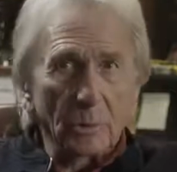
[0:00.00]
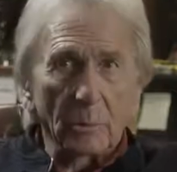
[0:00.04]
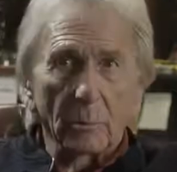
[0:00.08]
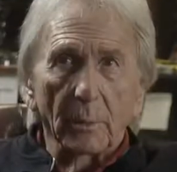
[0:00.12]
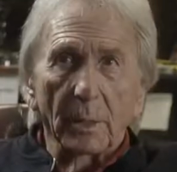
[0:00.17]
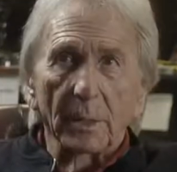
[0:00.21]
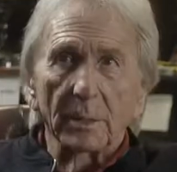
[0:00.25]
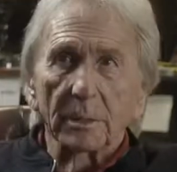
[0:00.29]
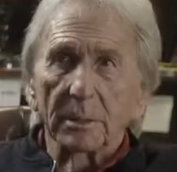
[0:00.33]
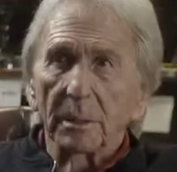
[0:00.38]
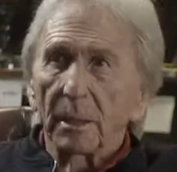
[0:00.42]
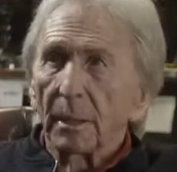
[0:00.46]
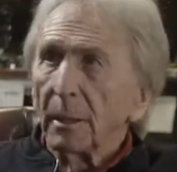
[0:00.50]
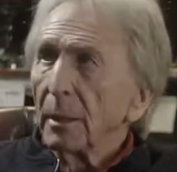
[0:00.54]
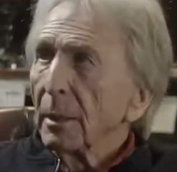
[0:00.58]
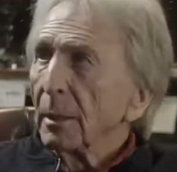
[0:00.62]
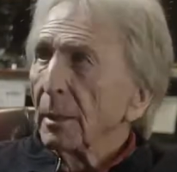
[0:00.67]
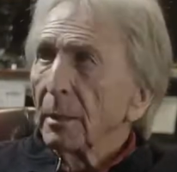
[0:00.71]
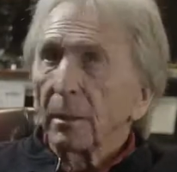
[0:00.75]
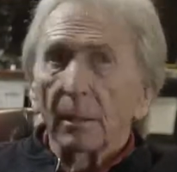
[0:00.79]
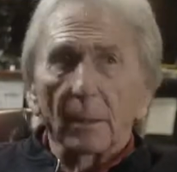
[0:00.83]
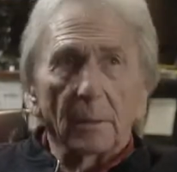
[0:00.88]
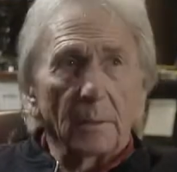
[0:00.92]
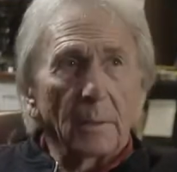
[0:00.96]
Yeah, yeah,
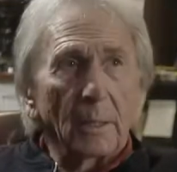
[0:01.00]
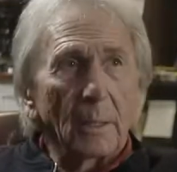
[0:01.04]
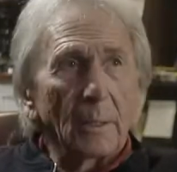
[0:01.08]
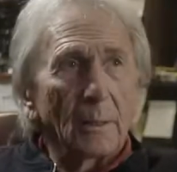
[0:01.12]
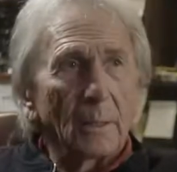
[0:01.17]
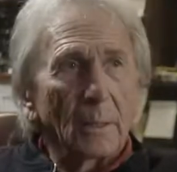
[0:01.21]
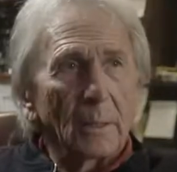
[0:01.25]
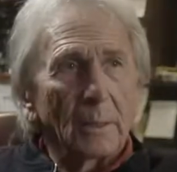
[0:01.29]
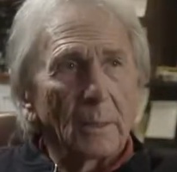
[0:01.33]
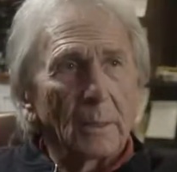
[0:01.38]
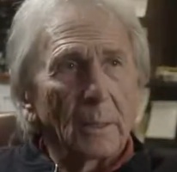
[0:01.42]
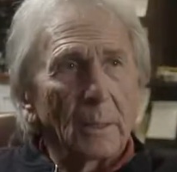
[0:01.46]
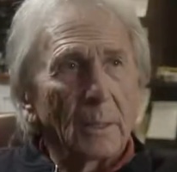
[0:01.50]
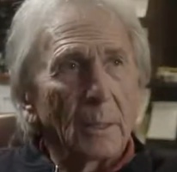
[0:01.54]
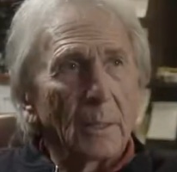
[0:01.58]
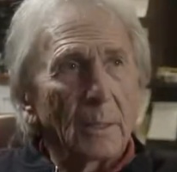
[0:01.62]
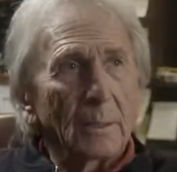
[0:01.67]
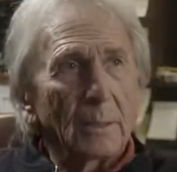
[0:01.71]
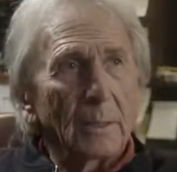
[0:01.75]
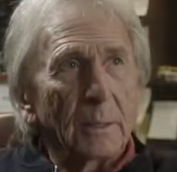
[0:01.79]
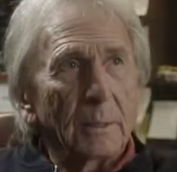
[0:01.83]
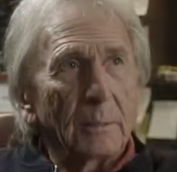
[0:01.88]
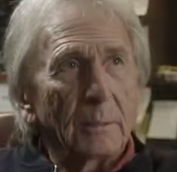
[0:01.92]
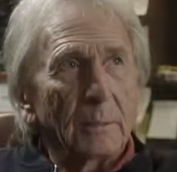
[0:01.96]
yeah. Uh, the, uh,
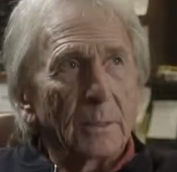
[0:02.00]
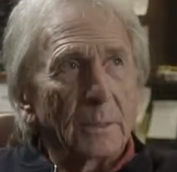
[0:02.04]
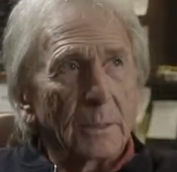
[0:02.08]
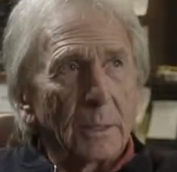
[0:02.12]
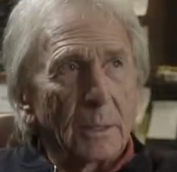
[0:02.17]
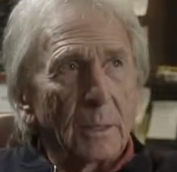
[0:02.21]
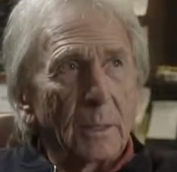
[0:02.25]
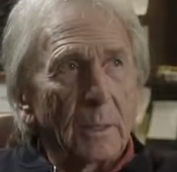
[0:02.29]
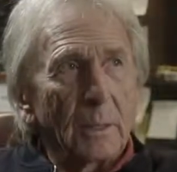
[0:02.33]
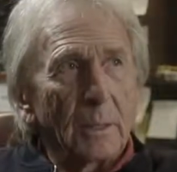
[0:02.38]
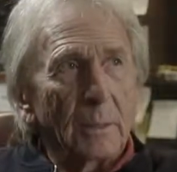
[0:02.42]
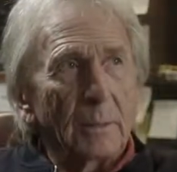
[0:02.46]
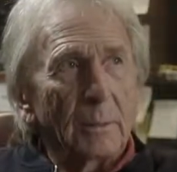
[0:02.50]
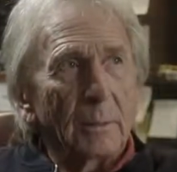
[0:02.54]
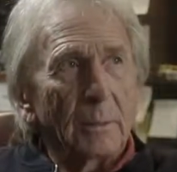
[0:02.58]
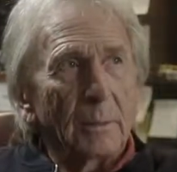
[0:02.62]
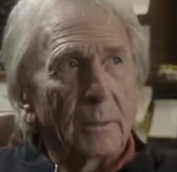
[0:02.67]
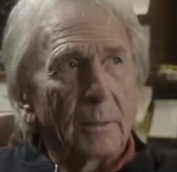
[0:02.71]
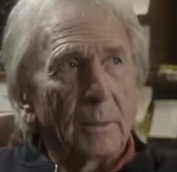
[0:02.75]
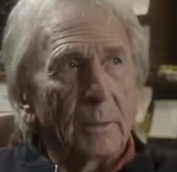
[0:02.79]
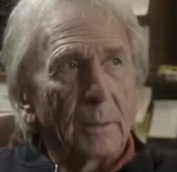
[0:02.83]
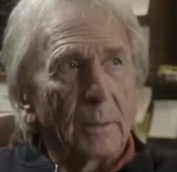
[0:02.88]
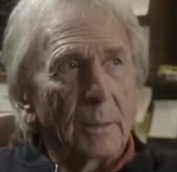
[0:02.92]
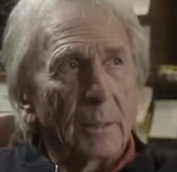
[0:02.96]
the, it's a car, uh,
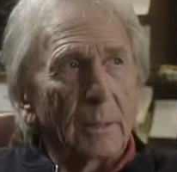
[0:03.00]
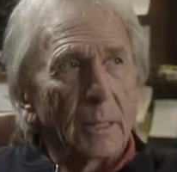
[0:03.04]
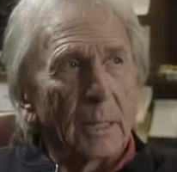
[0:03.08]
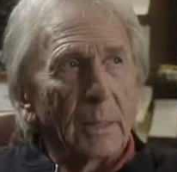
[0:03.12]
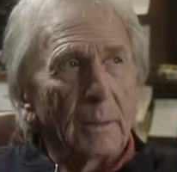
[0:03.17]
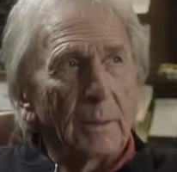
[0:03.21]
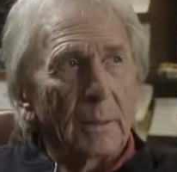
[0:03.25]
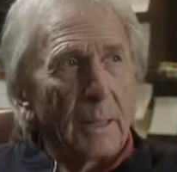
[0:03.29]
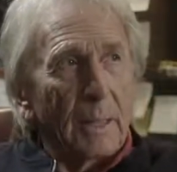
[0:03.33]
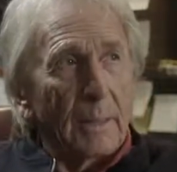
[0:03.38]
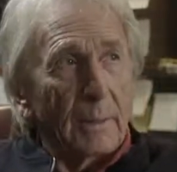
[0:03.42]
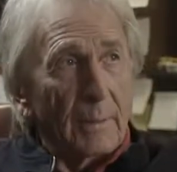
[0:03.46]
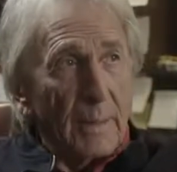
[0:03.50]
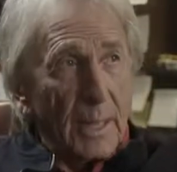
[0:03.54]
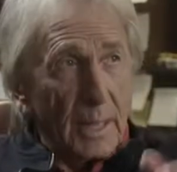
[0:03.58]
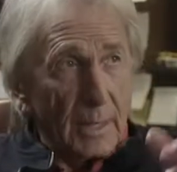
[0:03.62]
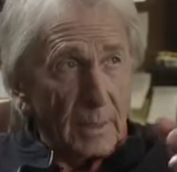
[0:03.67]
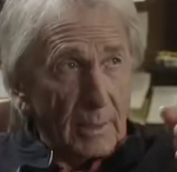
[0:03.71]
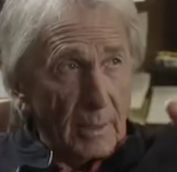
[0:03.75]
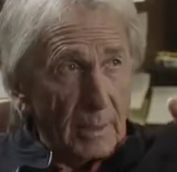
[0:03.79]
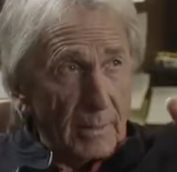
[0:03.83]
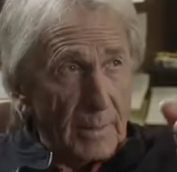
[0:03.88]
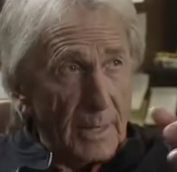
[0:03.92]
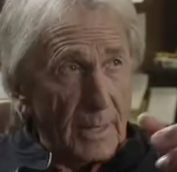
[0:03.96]
yeah, in
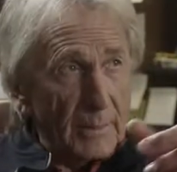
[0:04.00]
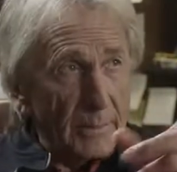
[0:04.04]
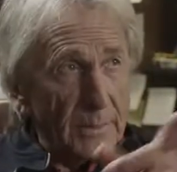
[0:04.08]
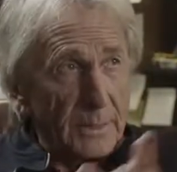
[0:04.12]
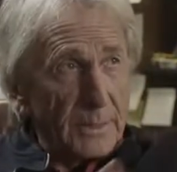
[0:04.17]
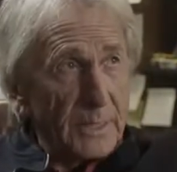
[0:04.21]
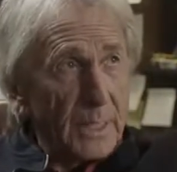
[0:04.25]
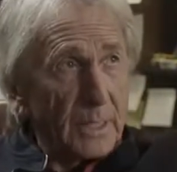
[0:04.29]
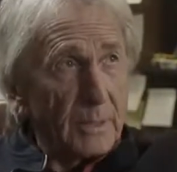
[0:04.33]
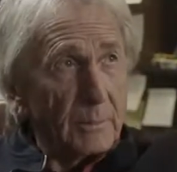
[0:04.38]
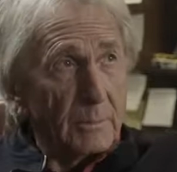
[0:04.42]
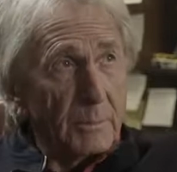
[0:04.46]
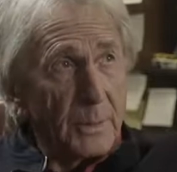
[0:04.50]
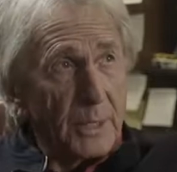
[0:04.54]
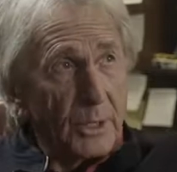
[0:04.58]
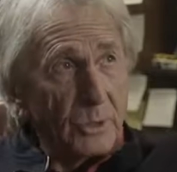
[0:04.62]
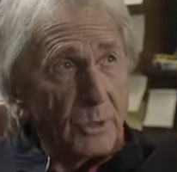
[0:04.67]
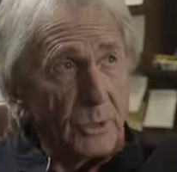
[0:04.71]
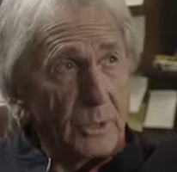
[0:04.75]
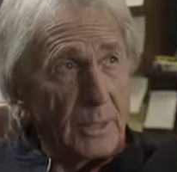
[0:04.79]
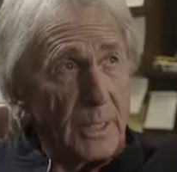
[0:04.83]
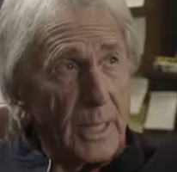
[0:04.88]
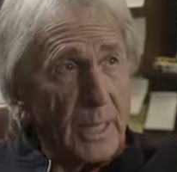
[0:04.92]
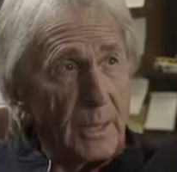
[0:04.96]
that car there, the second
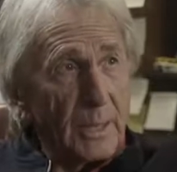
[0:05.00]
picture